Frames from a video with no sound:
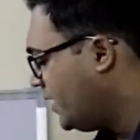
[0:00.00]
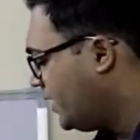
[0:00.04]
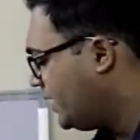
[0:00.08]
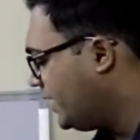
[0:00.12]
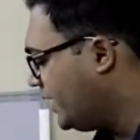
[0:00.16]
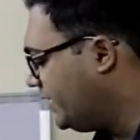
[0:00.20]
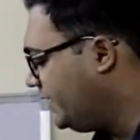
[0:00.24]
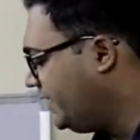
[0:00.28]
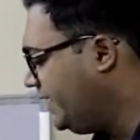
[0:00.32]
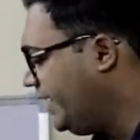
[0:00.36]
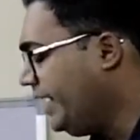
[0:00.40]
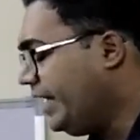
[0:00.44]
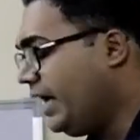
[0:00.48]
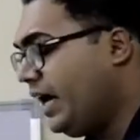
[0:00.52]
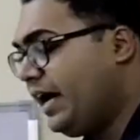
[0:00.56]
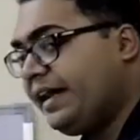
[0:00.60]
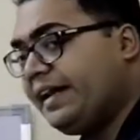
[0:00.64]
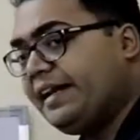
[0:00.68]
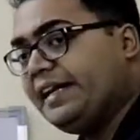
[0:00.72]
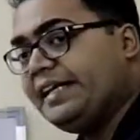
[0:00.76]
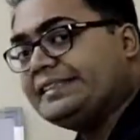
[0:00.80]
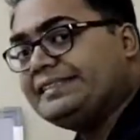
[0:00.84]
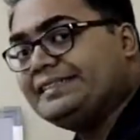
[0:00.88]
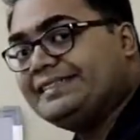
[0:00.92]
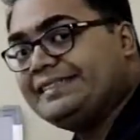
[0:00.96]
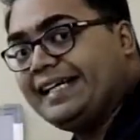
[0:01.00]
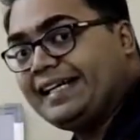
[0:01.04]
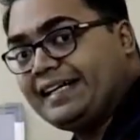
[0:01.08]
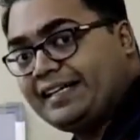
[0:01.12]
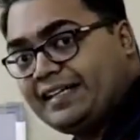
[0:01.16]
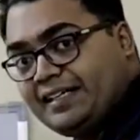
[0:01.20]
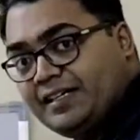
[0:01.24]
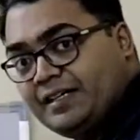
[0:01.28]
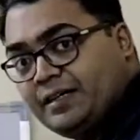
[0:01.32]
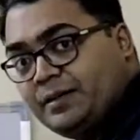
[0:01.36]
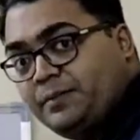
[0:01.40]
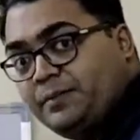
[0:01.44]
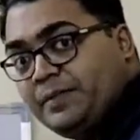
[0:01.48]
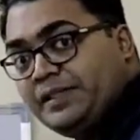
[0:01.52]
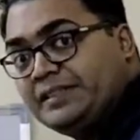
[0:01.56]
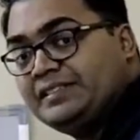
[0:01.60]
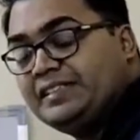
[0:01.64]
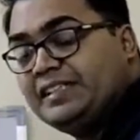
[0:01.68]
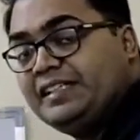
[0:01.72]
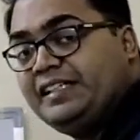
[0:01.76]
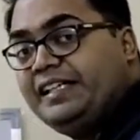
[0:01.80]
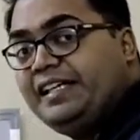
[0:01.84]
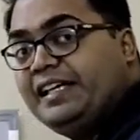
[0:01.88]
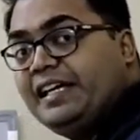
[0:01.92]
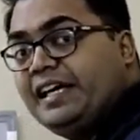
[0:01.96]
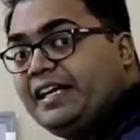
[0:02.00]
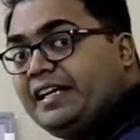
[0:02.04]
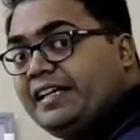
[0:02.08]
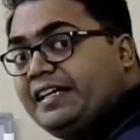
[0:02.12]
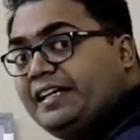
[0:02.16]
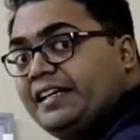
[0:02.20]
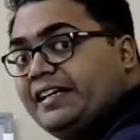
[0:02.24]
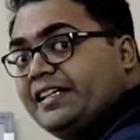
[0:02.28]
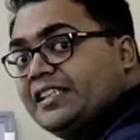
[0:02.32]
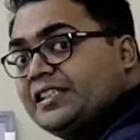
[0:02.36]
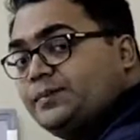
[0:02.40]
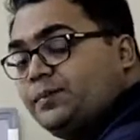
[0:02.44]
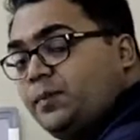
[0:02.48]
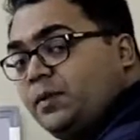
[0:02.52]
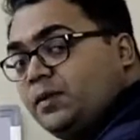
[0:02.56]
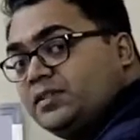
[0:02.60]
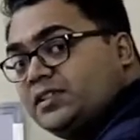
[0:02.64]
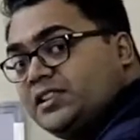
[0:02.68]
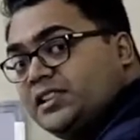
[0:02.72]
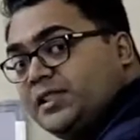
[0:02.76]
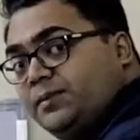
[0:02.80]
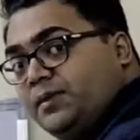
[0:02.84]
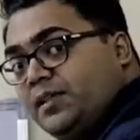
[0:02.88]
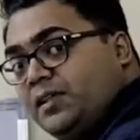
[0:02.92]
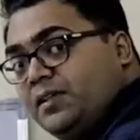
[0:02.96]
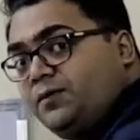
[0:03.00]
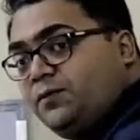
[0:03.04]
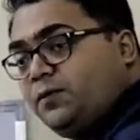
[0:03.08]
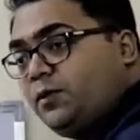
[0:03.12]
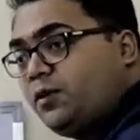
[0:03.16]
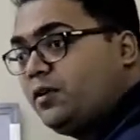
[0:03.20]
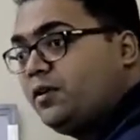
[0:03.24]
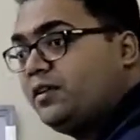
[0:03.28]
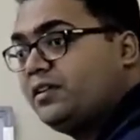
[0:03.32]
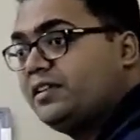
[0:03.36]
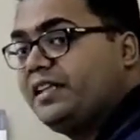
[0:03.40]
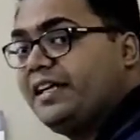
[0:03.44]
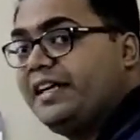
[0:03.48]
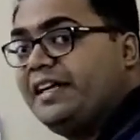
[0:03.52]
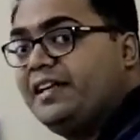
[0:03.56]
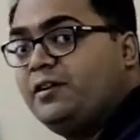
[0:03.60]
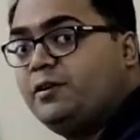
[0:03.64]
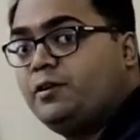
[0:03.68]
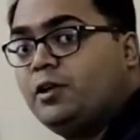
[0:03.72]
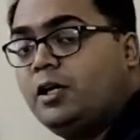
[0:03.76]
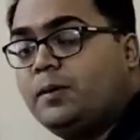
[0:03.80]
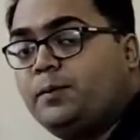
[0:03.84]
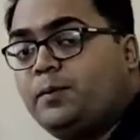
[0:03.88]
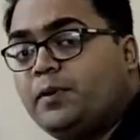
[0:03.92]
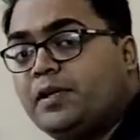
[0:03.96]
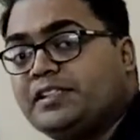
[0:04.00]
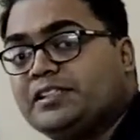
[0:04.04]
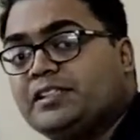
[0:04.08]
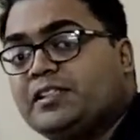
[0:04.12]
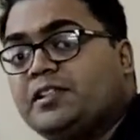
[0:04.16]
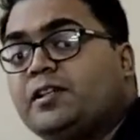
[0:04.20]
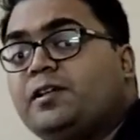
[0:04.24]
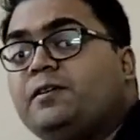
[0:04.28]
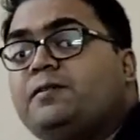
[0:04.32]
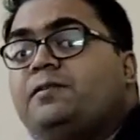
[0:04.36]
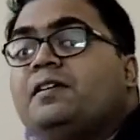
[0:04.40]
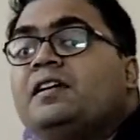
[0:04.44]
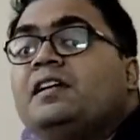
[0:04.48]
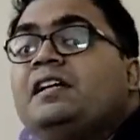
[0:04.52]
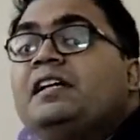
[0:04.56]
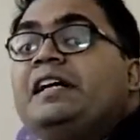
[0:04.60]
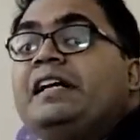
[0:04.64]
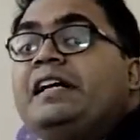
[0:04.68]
The tRNA seq means the tRNA responsible for the incorporation of